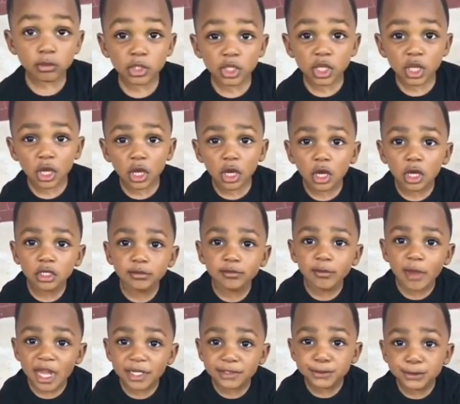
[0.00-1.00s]
Because
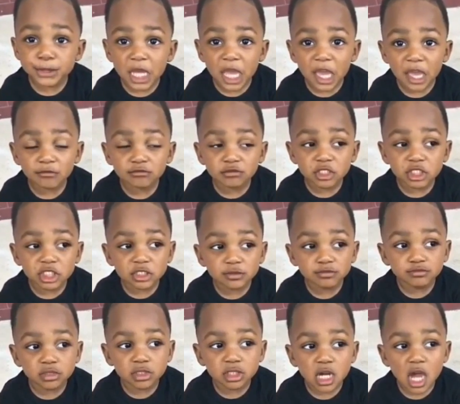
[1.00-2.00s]
my family's
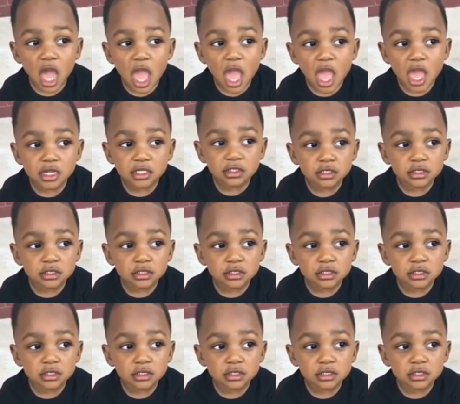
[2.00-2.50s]
black.